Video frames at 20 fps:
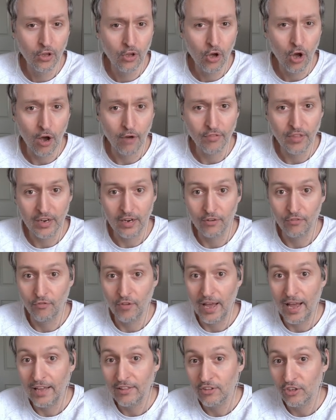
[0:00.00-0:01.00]
of that
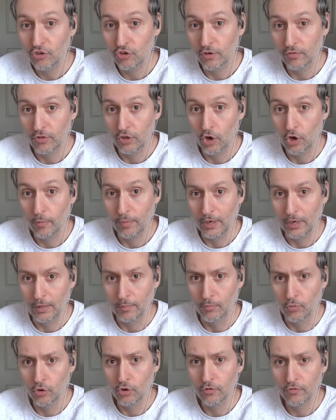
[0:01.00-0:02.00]
advantage of the opening
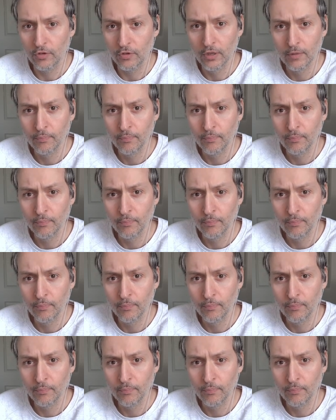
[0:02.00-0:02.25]
move.